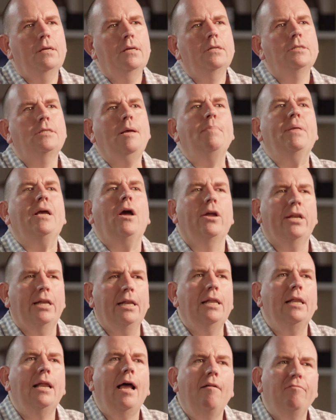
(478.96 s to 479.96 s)
Something I'd
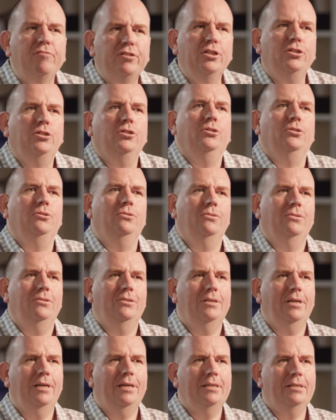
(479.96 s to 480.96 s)
love to do,
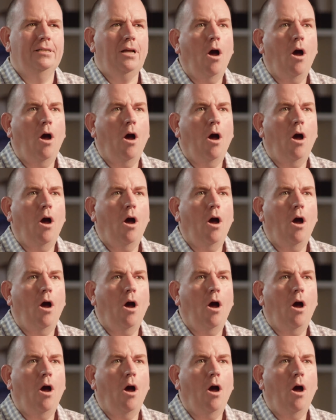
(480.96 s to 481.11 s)
and